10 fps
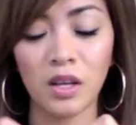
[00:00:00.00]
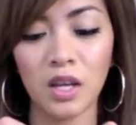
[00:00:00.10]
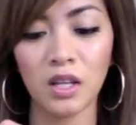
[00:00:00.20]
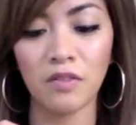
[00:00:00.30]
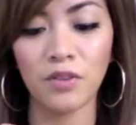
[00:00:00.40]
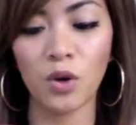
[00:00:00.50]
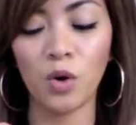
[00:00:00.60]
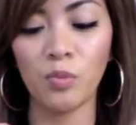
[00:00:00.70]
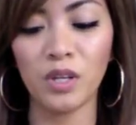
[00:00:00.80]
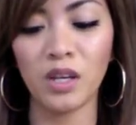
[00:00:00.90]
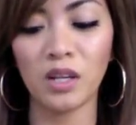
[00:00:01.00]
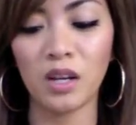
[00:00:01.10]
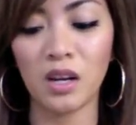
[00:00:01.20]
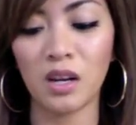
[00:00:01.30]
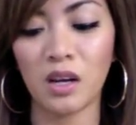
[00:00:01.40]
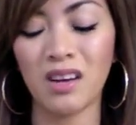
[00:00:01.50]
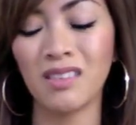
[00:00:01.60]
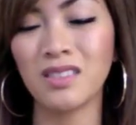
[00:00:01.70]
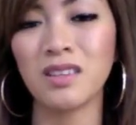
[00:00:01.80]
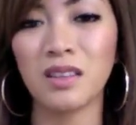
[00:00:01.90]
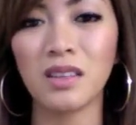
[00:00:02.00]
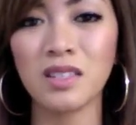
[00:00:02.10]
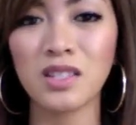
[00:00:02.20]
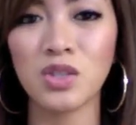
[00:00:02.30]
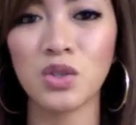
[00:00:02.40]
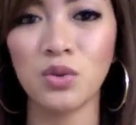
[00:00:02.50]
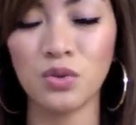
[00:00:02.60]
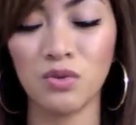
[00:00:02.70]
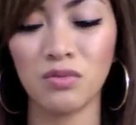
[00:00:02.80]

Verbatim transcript: And if you open it, I honestly think this is too